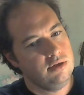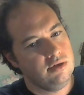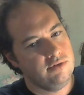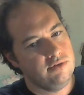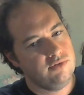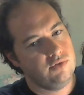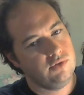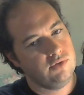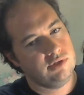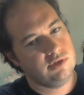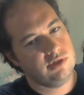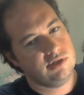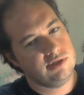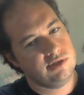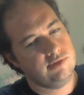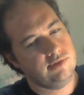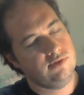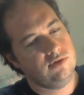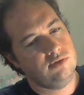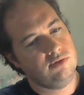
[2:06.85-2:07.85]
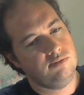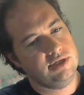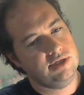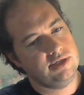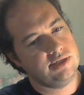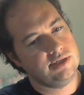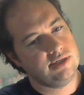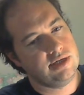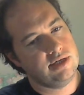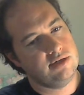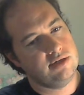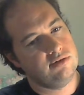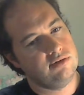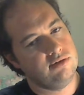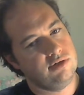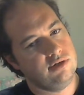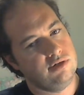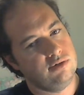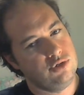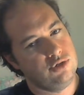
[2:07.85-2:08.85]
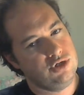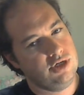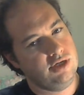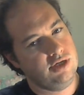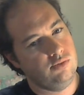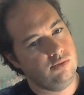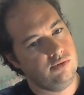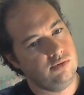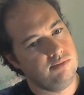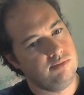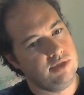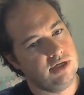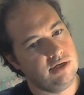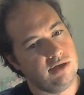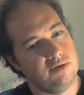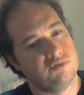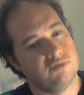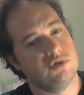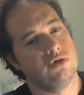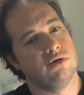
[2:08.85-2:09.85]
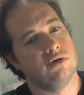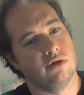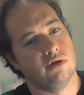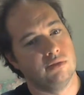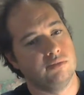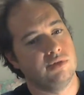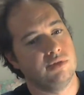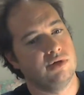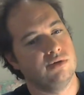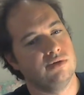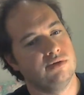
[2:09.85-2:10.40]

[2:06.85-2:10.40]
If you were going to tune to B standard, your G would be an F sharp,